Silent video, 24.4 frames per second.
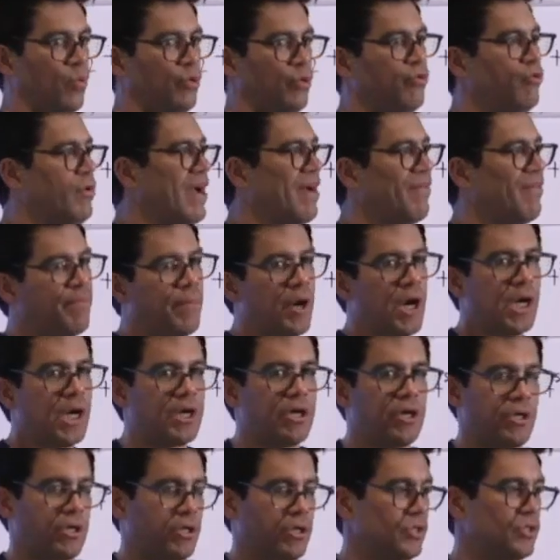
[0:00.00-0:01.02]
You have
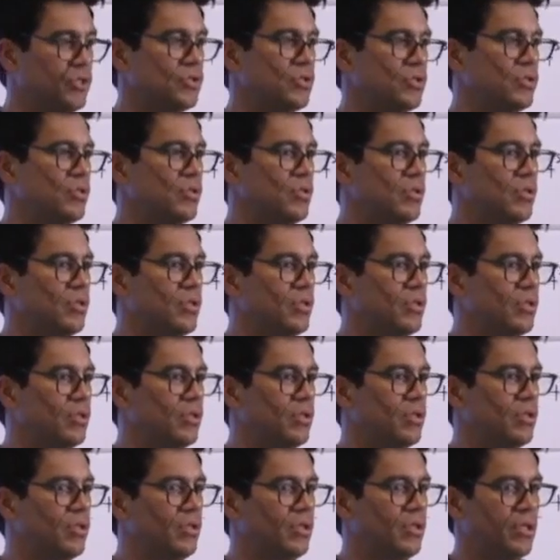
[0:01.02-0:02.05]
monitors,
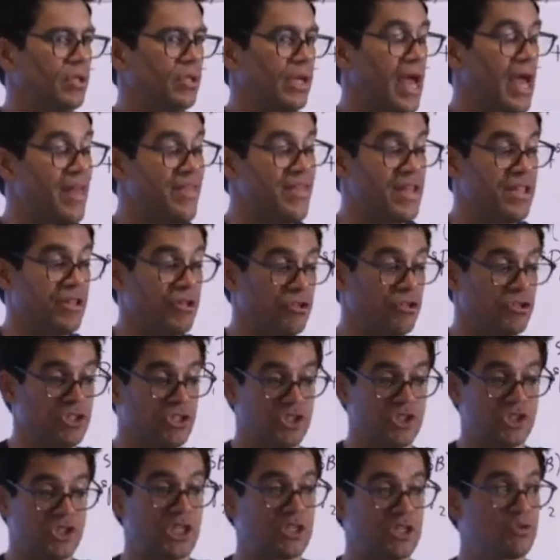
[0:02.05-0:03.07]
and then there's
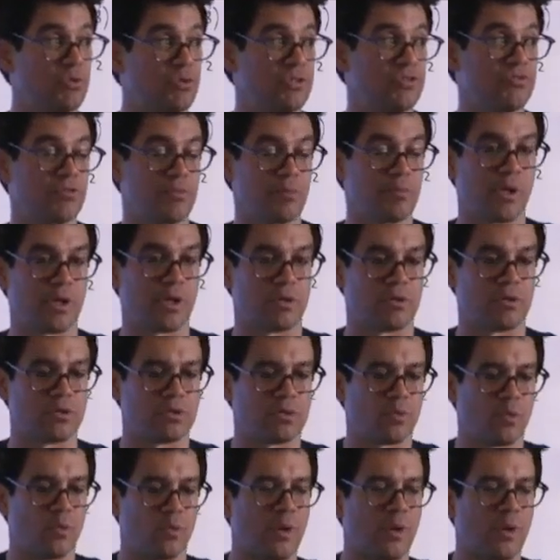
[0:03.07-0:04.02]
accessories for monitors.